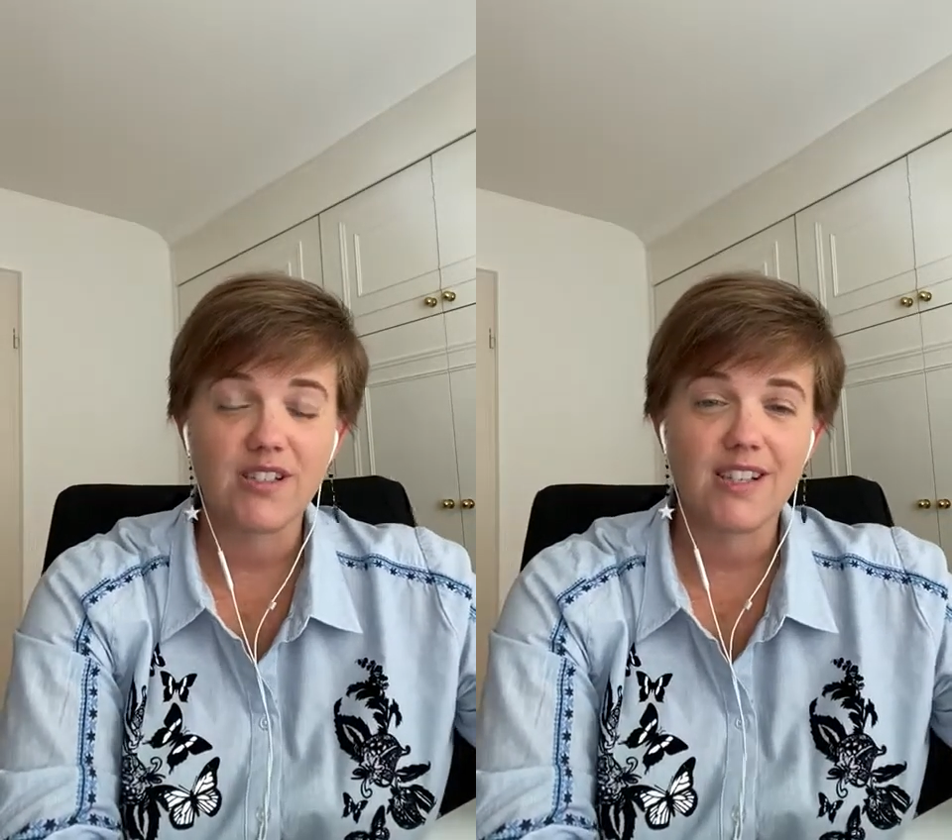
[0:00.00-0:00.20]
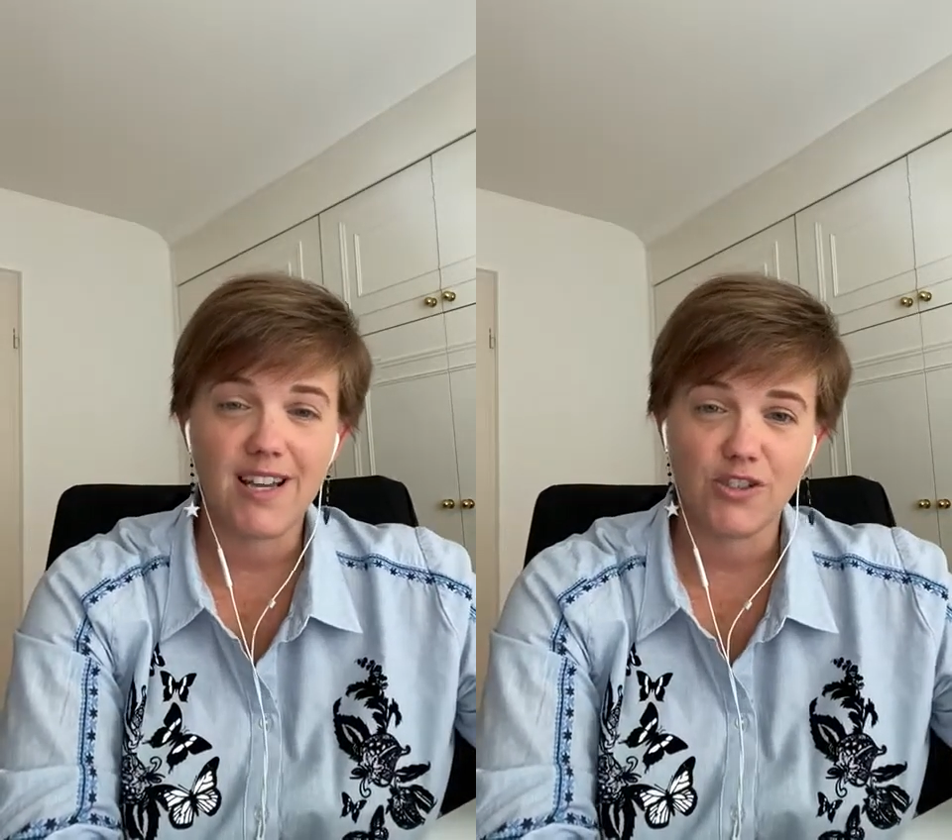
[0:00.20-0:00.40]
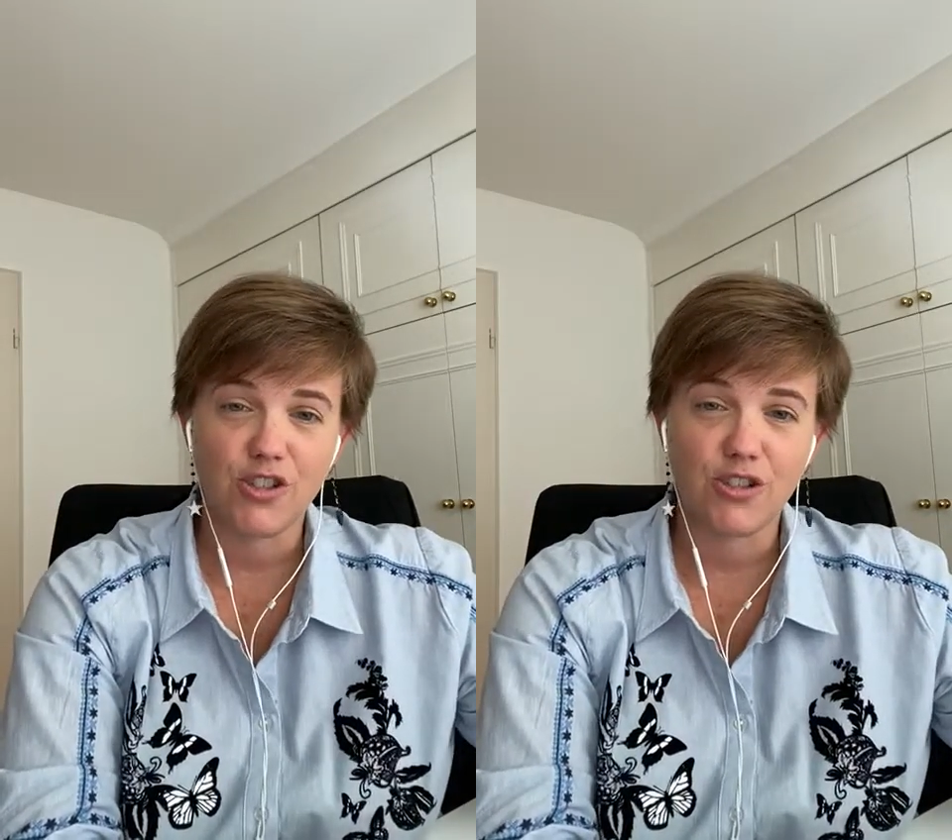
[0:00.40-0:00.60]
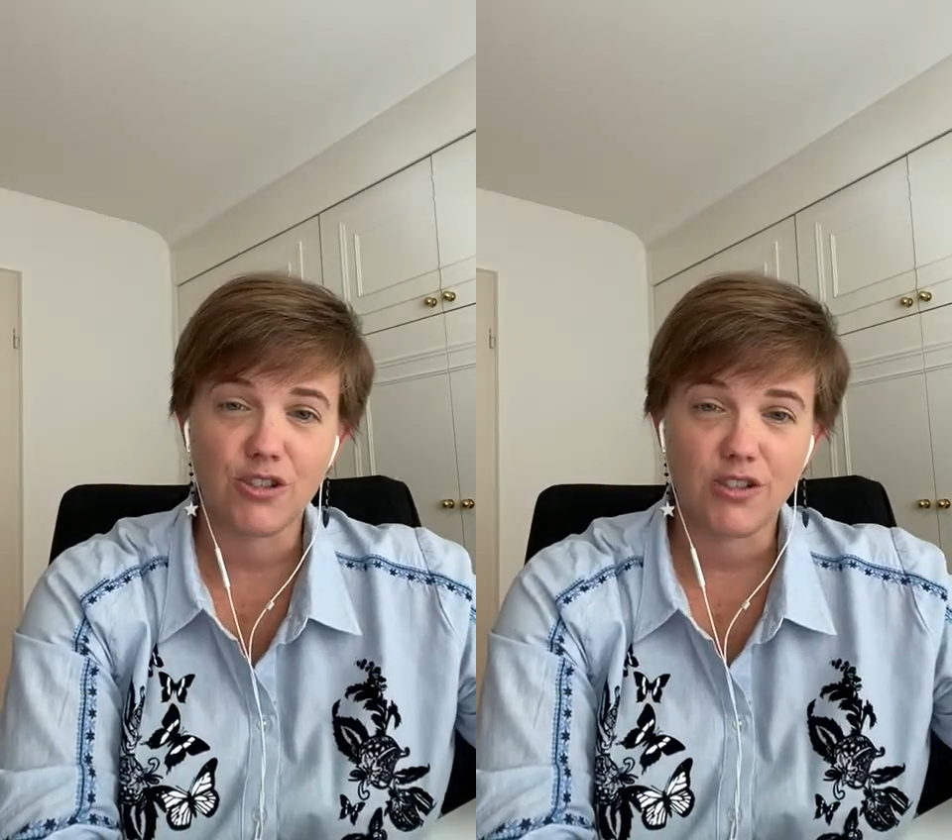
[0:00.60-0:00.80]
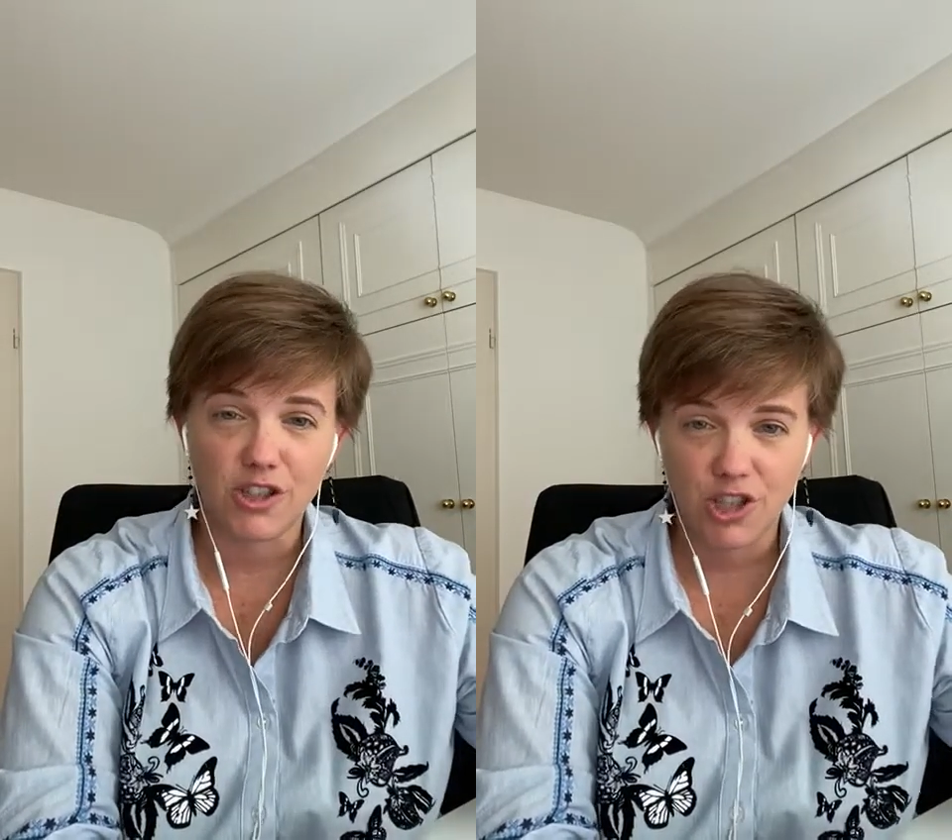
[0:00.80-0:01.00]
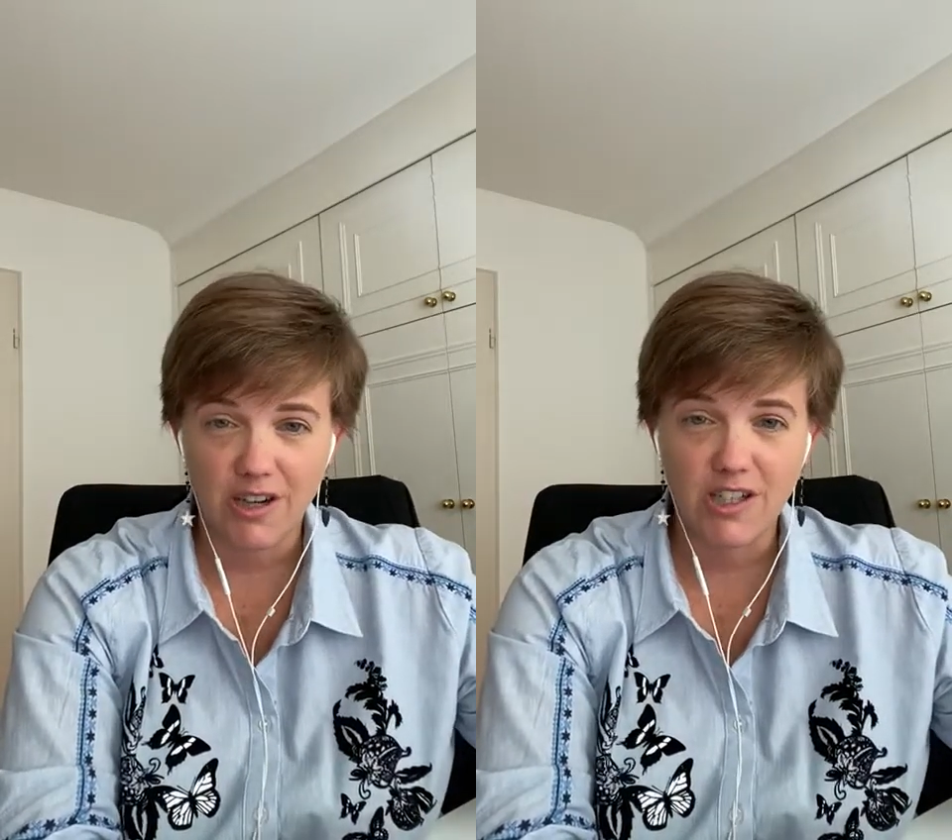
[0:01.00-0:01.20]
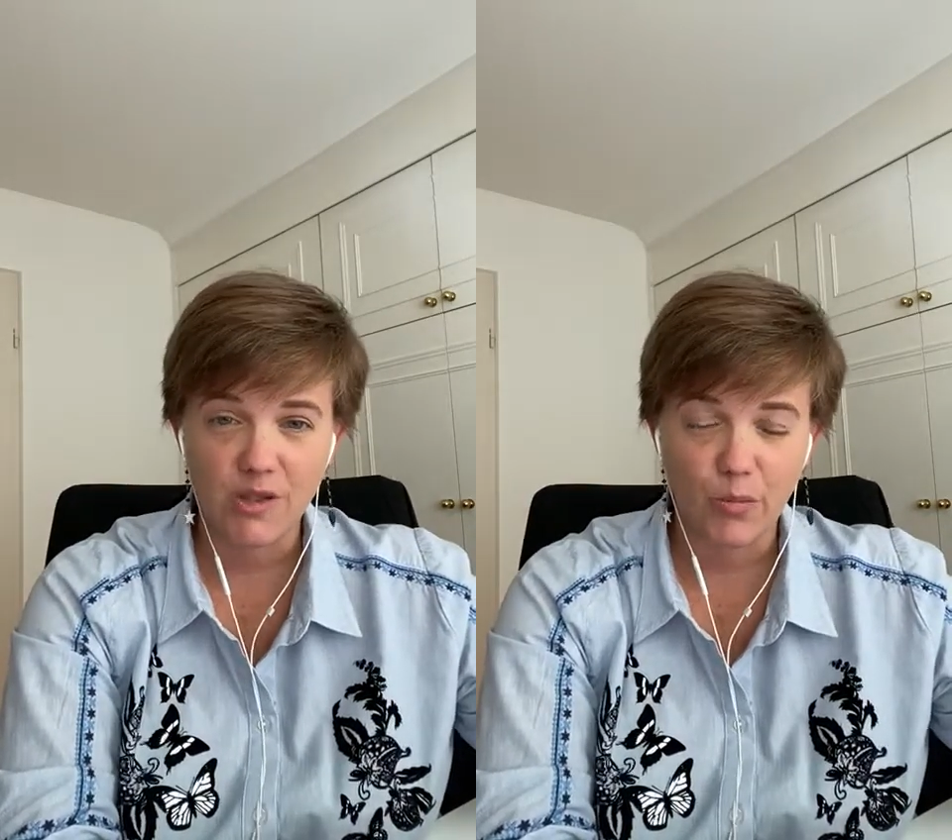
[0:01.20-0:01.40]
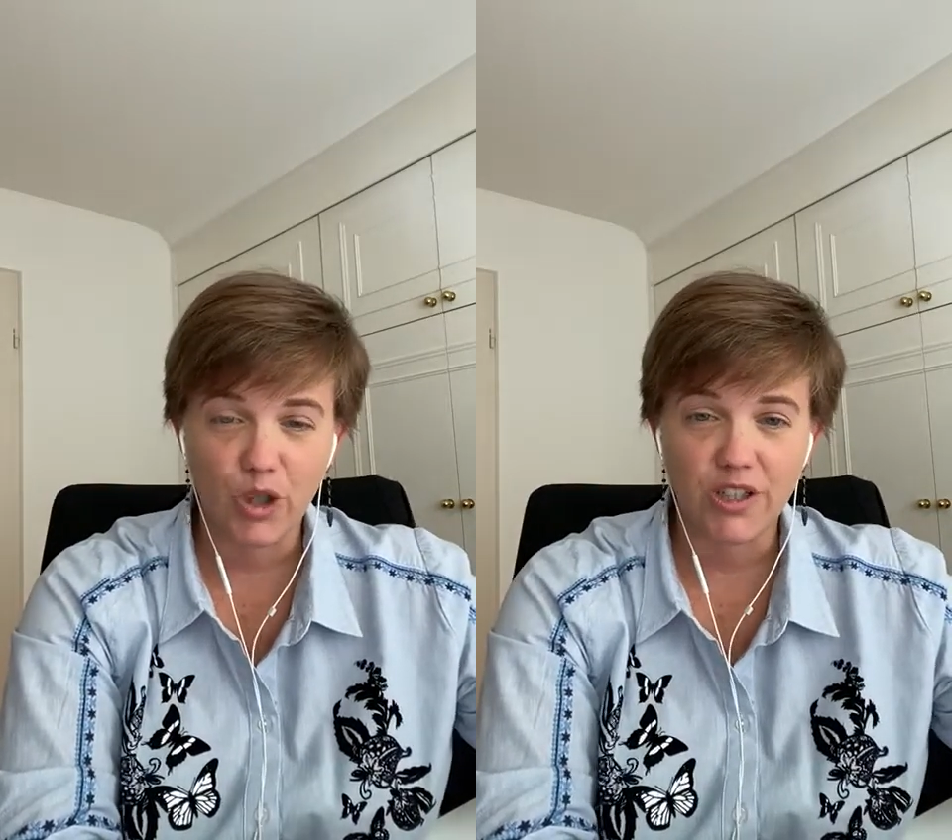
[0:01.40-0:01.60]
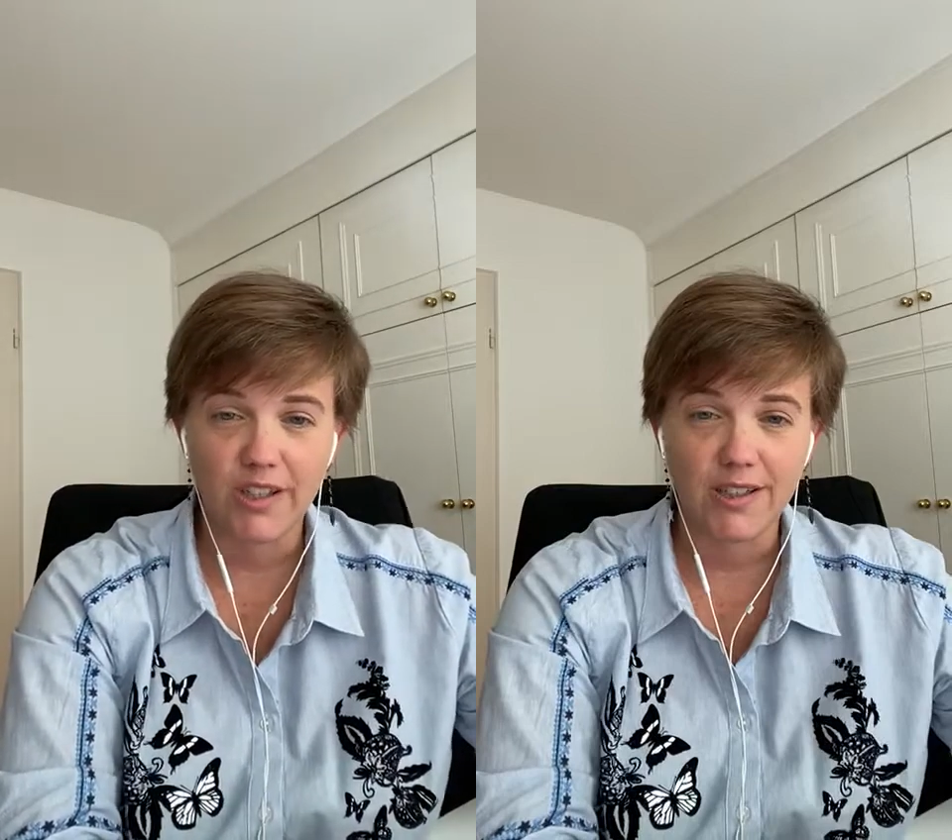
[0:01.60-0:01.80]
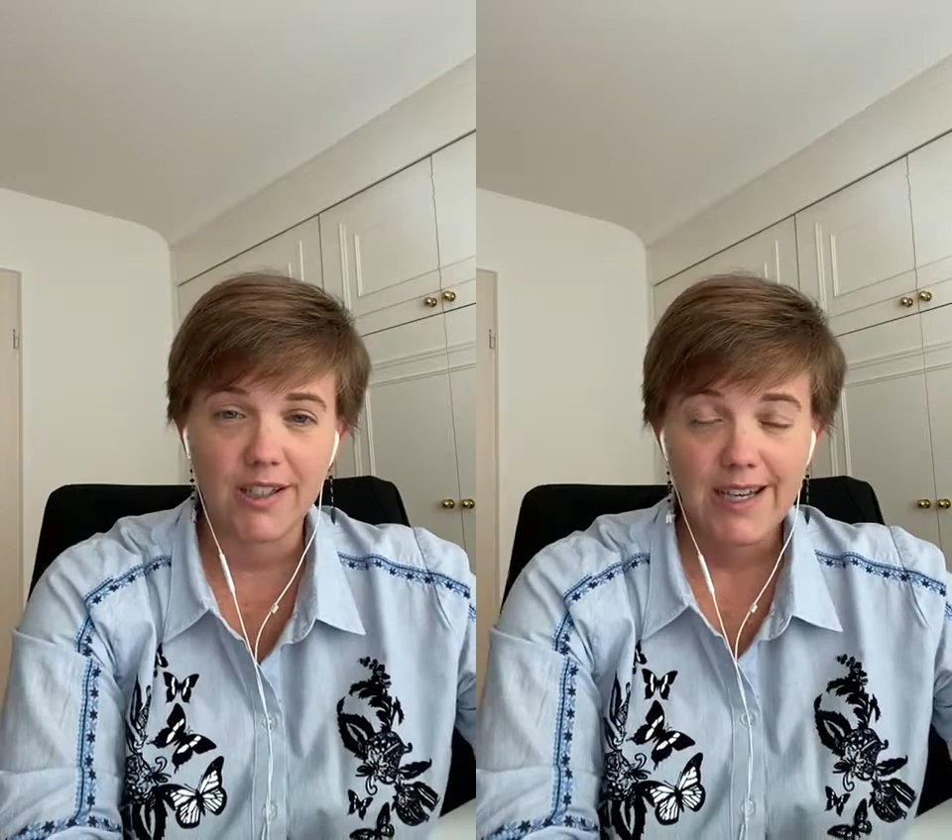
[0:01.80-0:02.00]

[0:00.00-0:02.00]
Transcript: to enter the Chinese market?